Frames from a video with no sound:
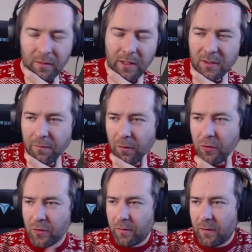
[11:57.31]
takes a
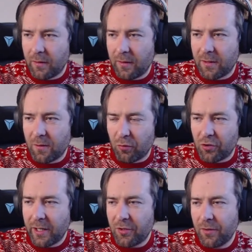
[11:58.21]
function that's a
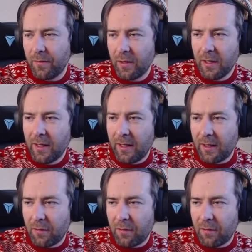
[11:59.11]
projection, and that